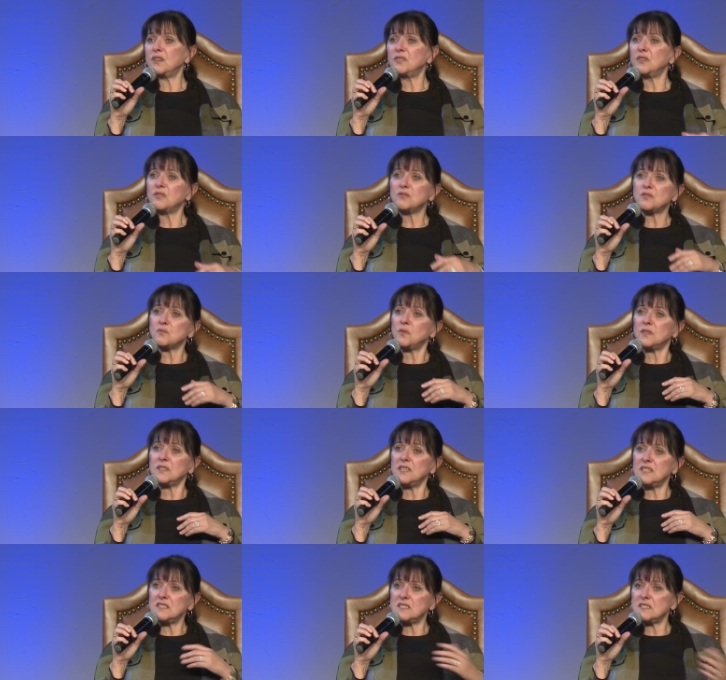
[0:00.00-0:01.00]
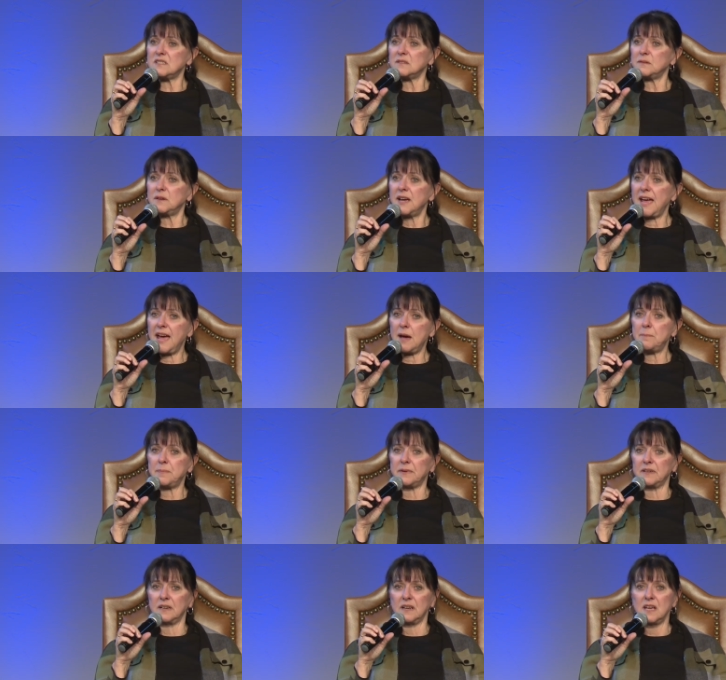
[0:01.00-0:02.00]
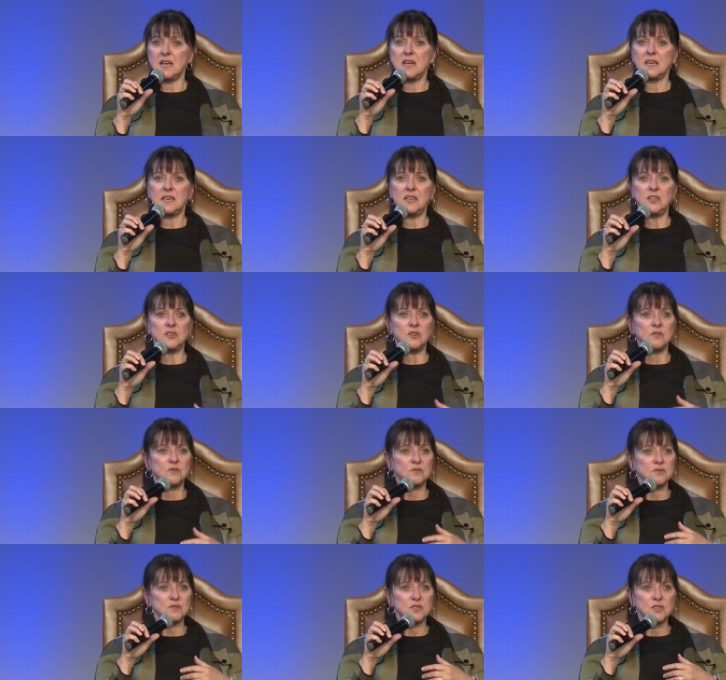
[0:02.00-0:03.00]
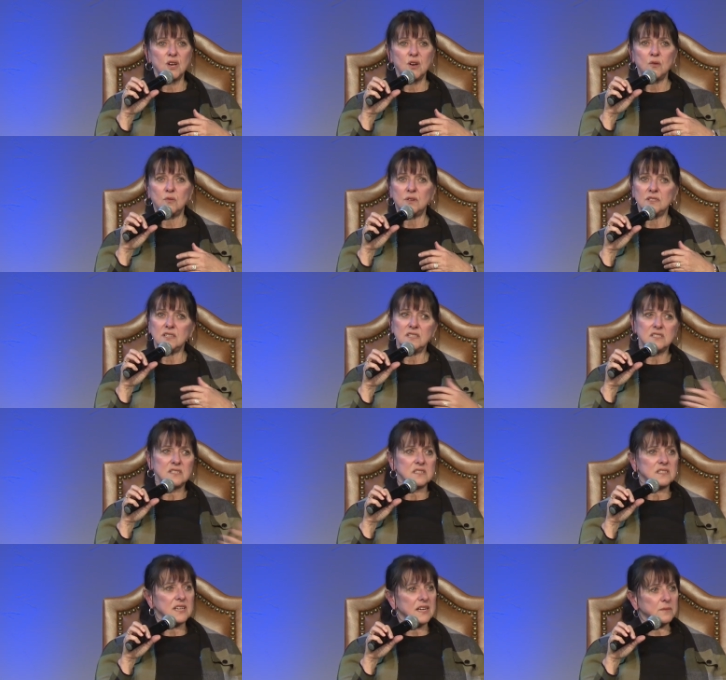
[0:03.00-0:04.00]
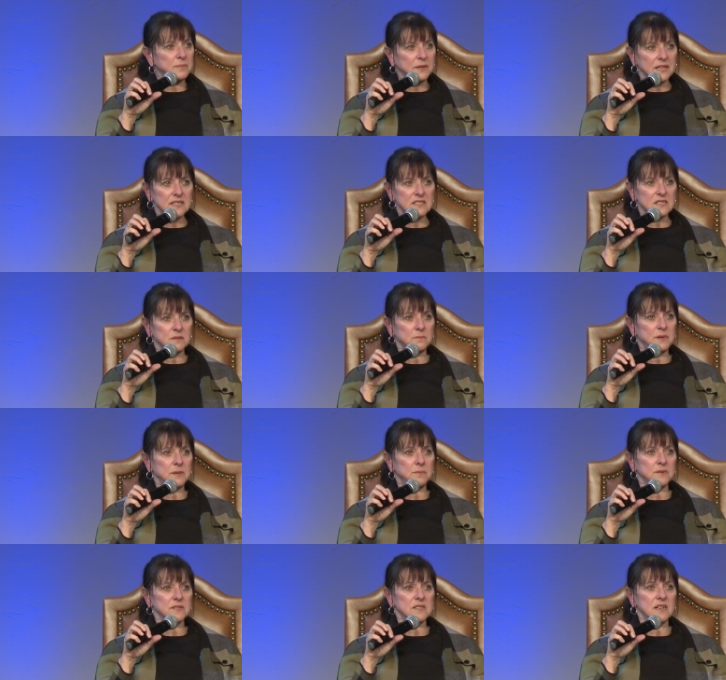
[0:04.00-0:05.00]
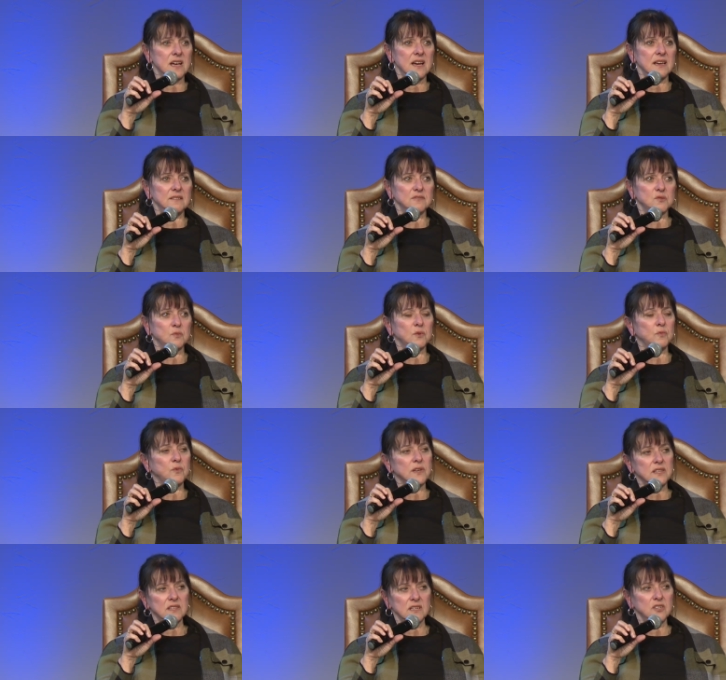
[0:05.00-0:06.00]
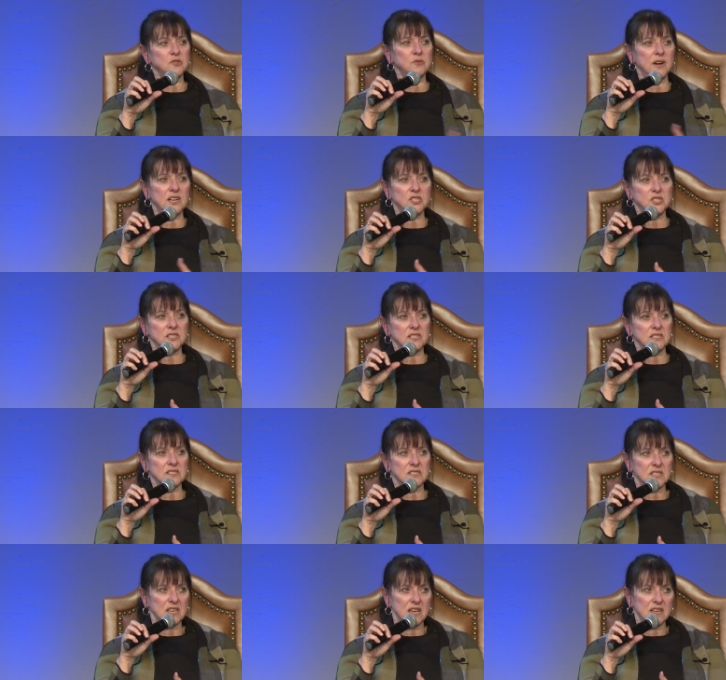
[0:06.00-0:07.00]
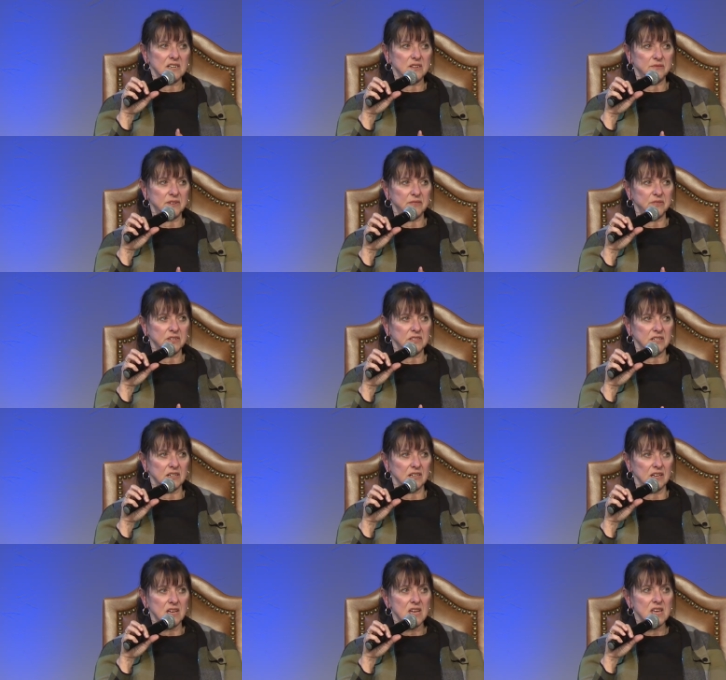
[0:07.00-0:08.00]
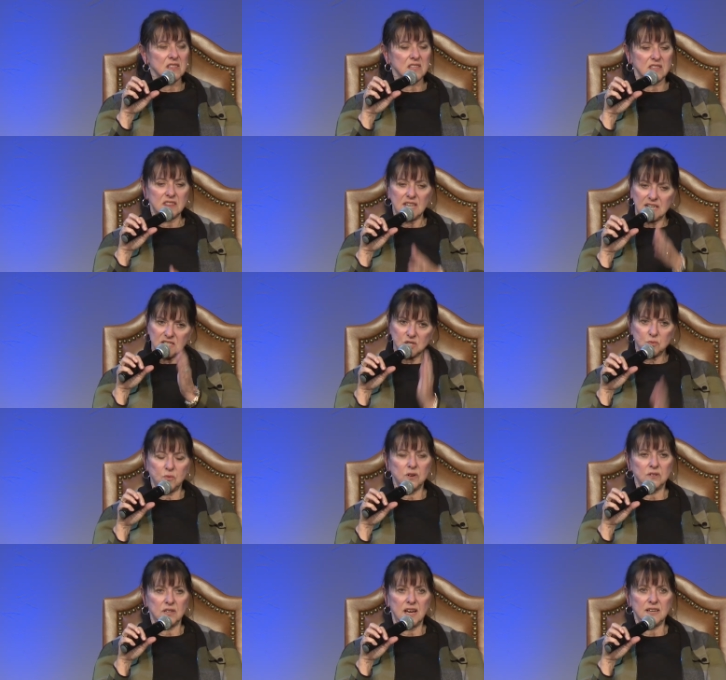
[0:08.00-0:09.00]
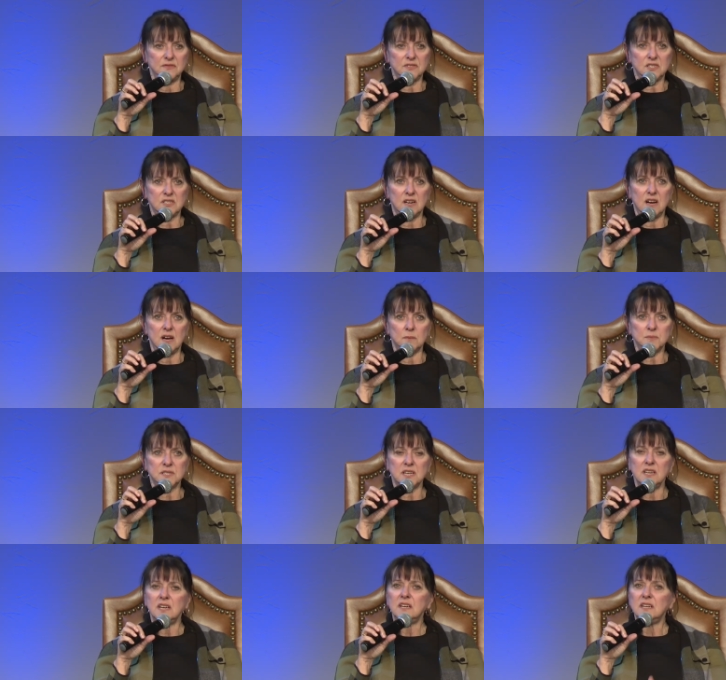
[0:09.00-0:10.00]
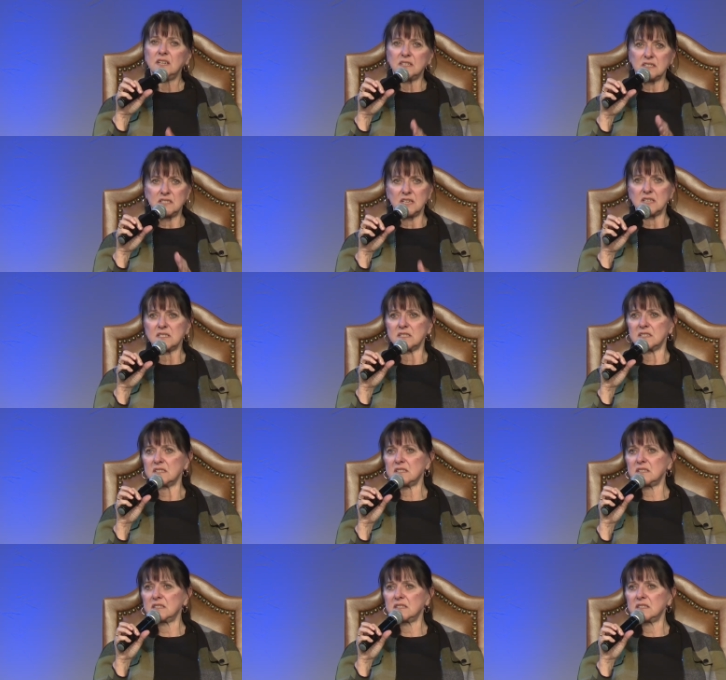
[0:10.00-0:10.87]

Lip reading: knows what needs to happen. He knows what needs to take place in people's lives. When we think tragedy is the end of everything, that's where life stops, it doesn't.